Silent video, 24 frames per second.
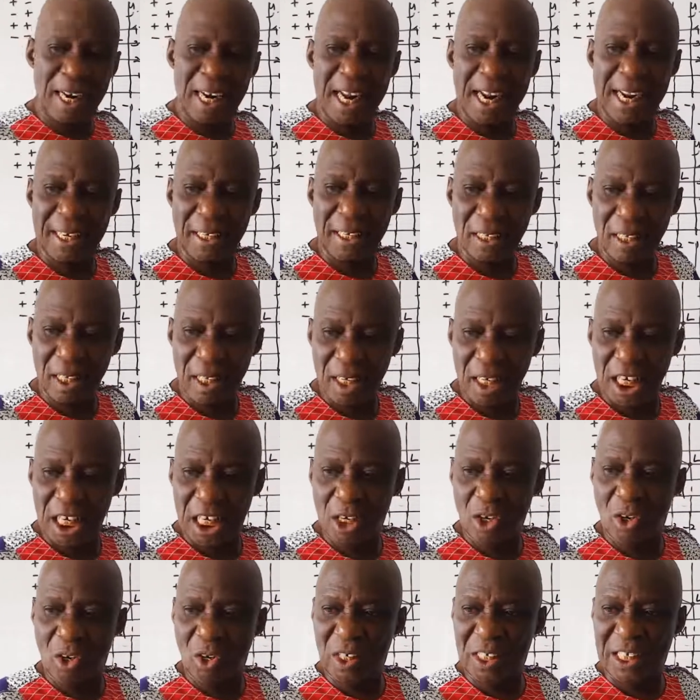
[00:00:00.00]
number line,
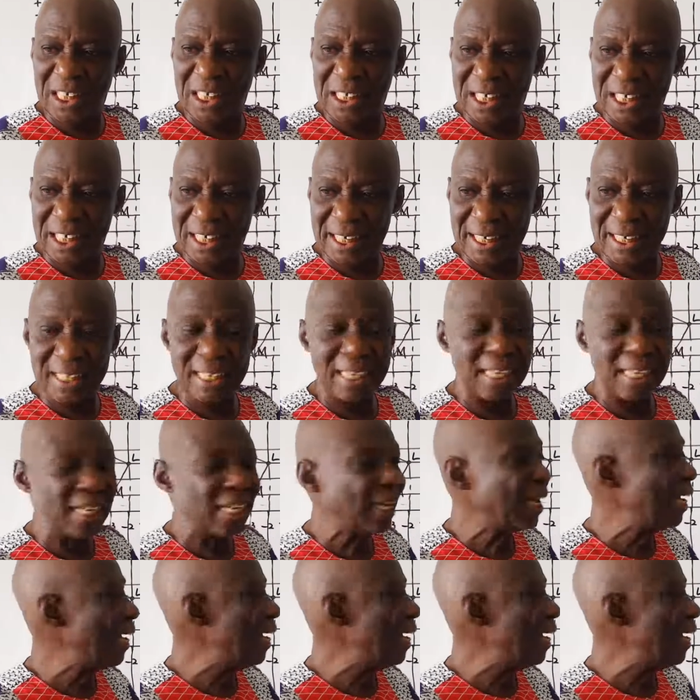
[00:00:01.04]
he called it the